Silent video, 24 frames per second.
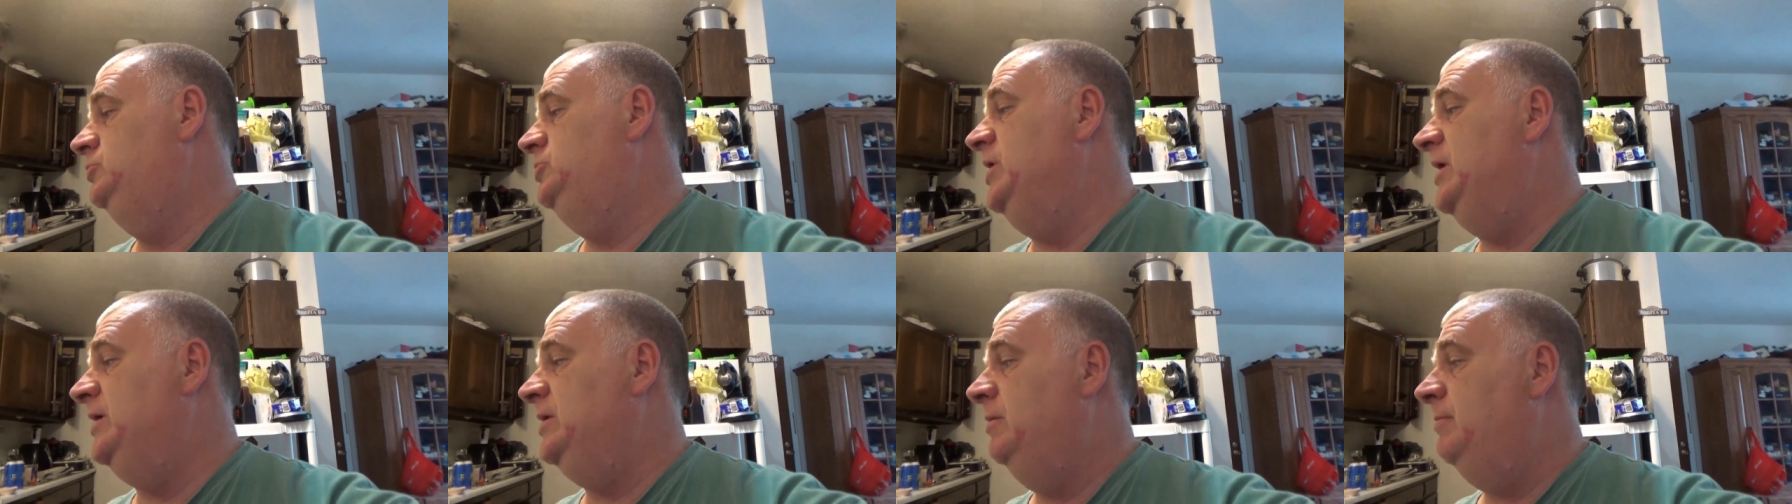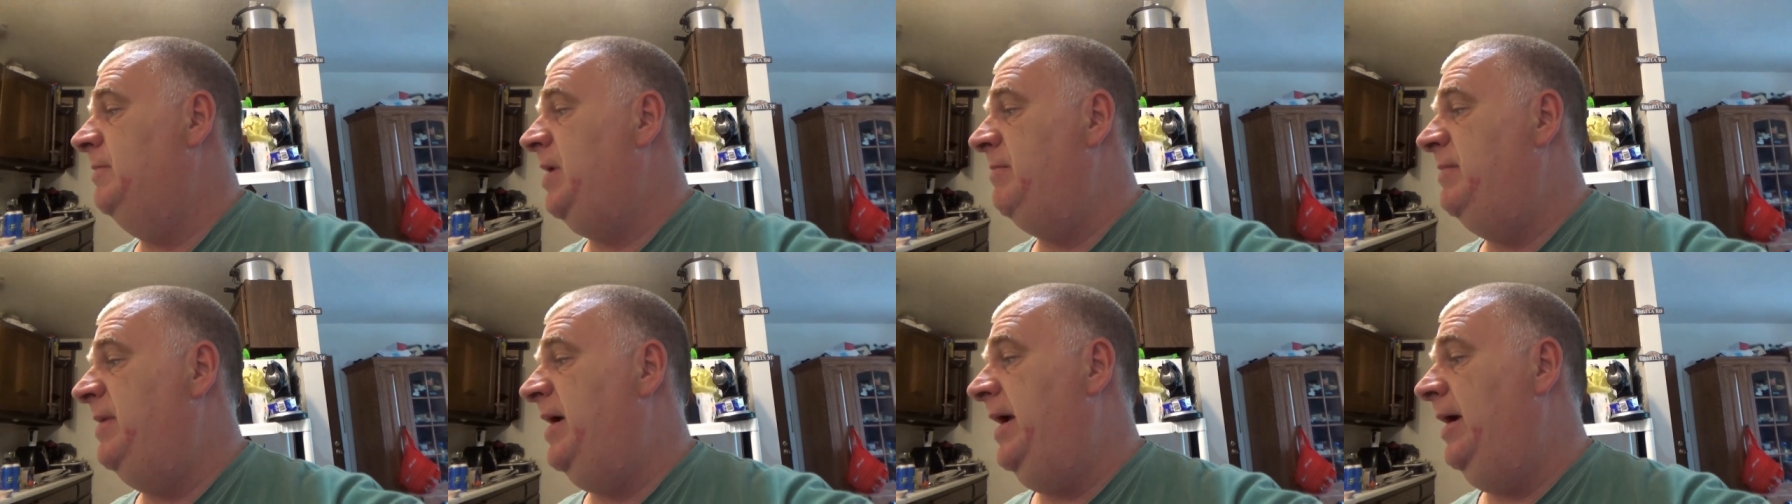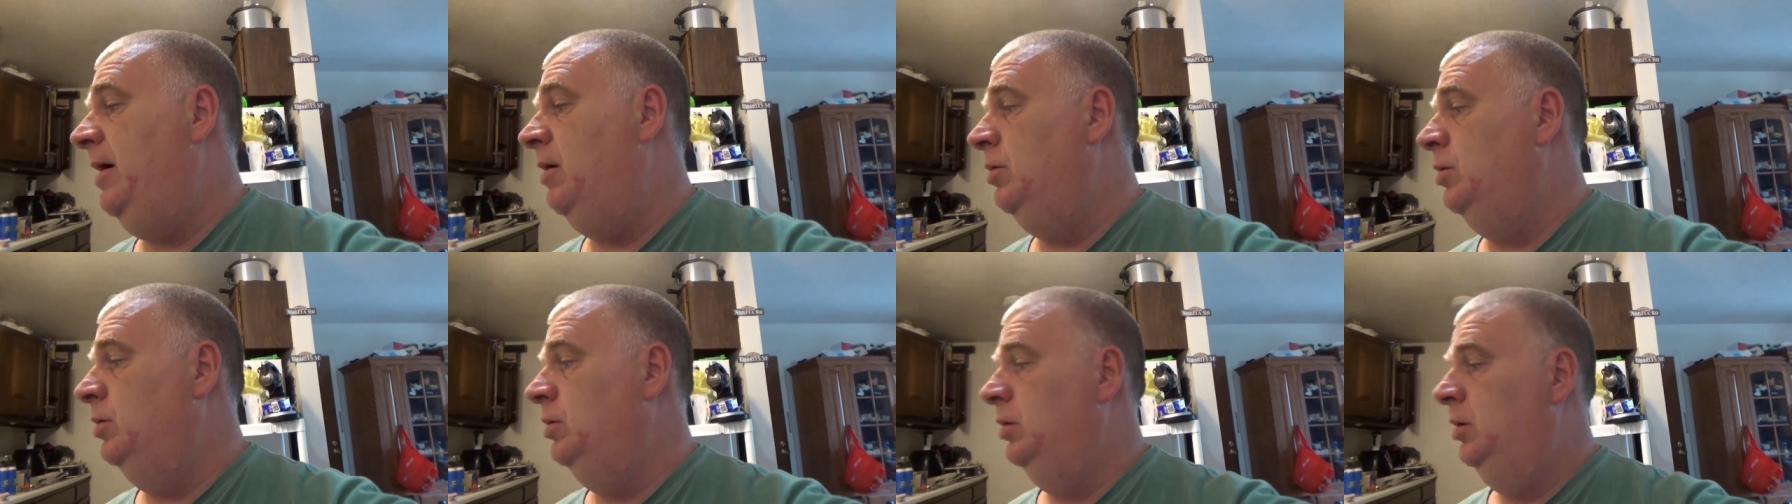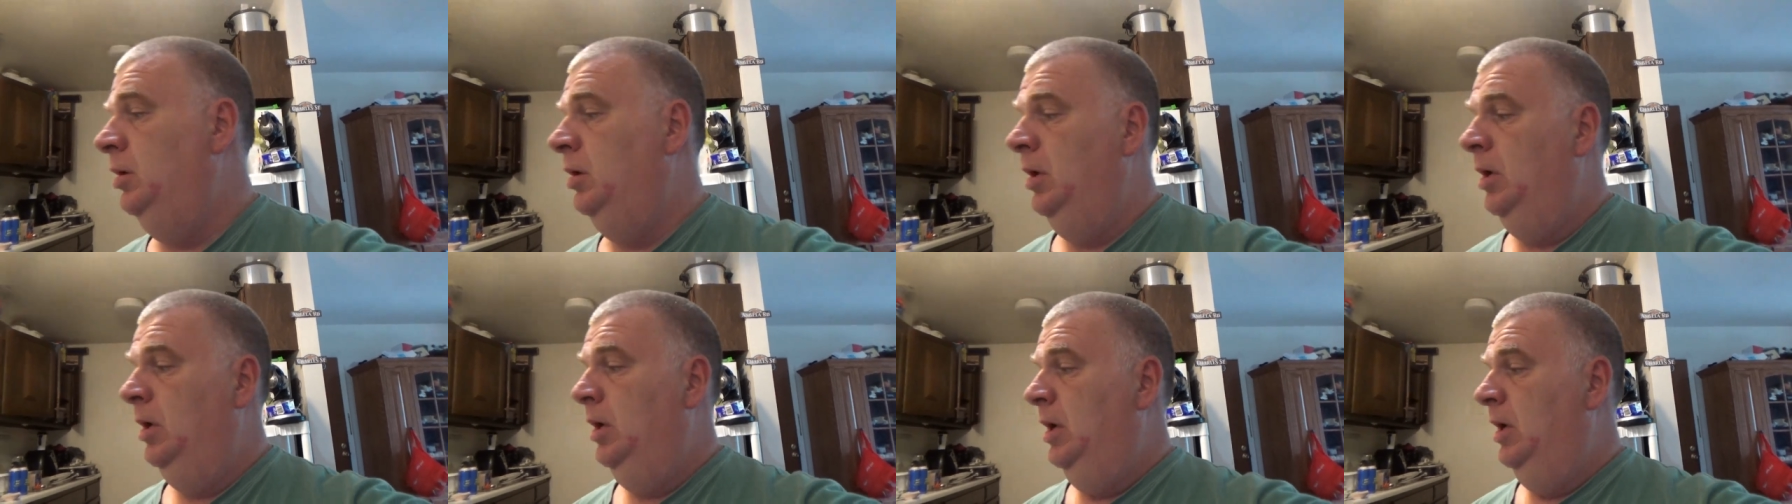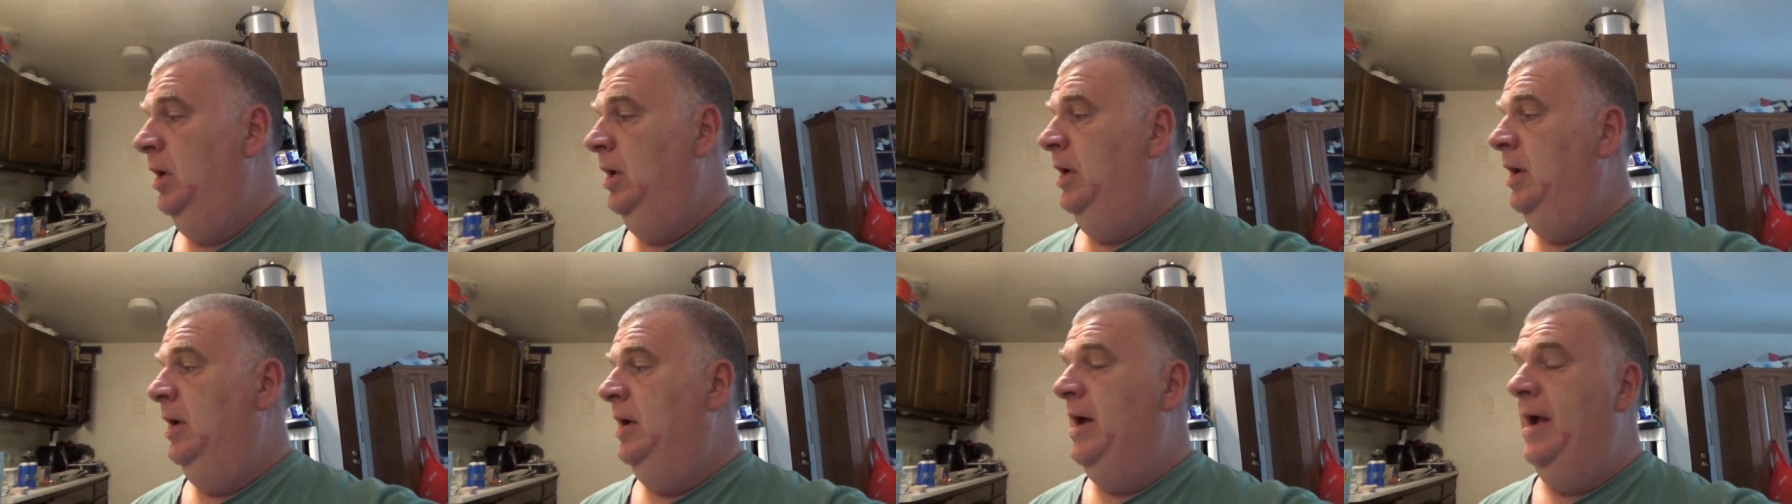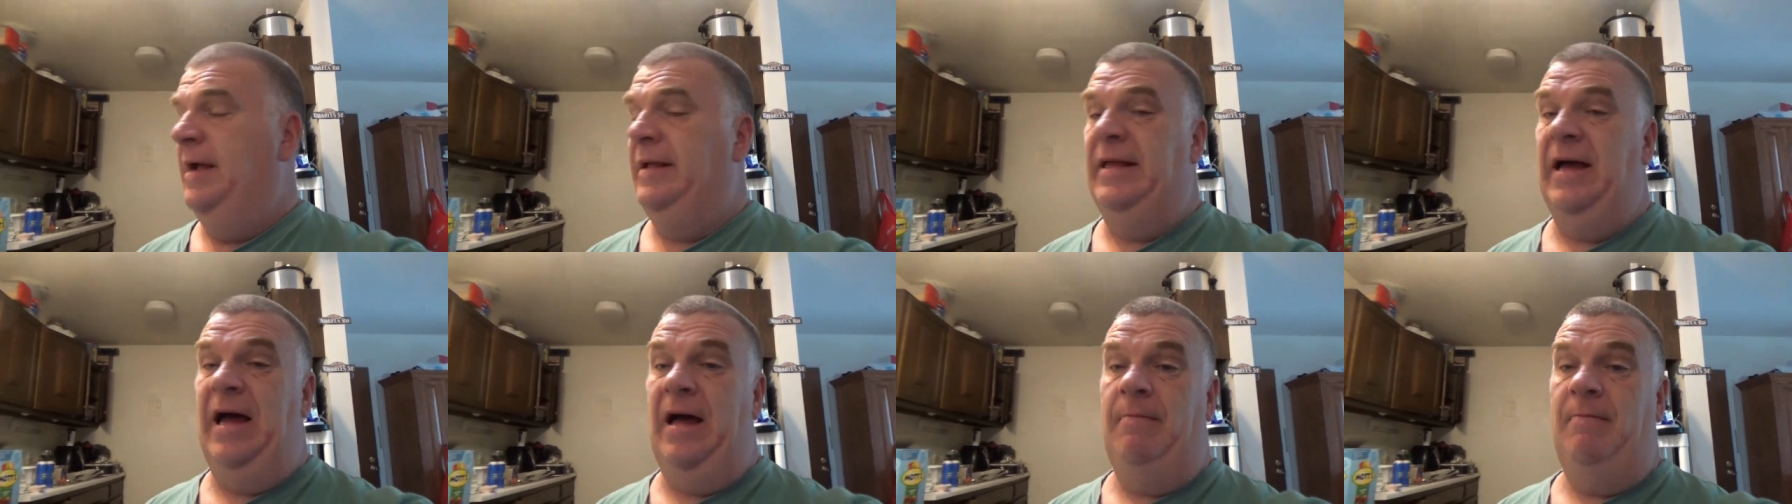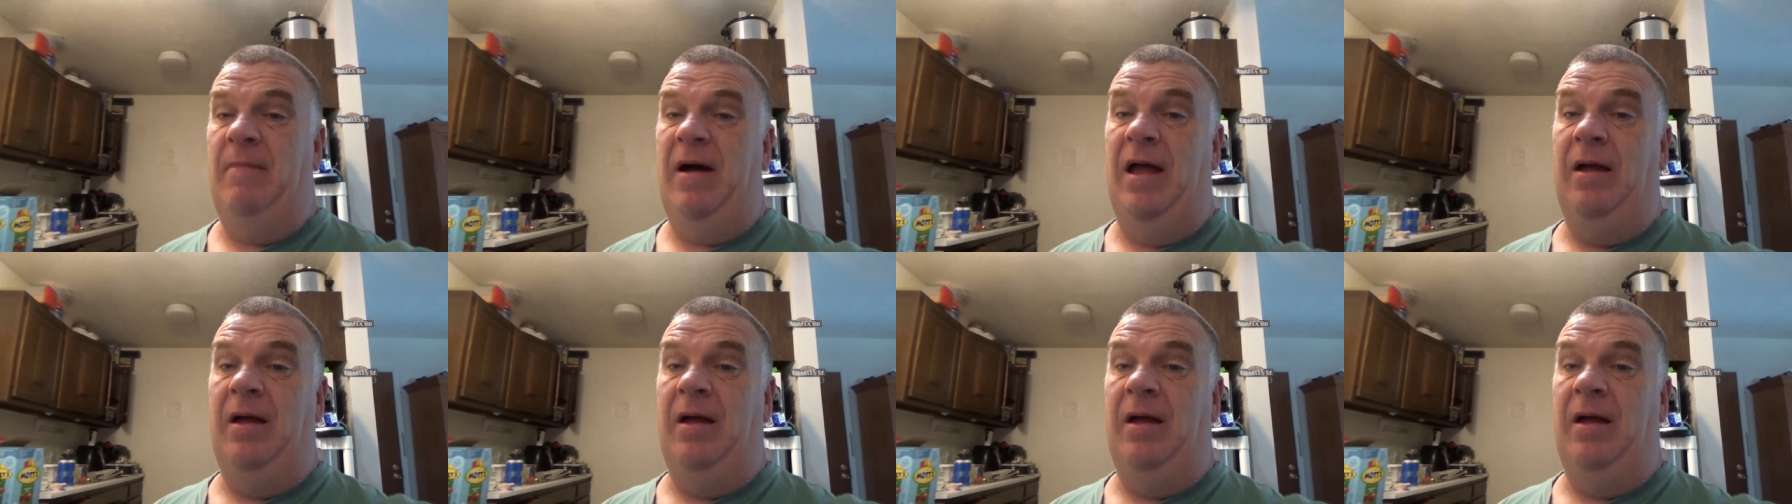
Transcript: checking in my mail. I got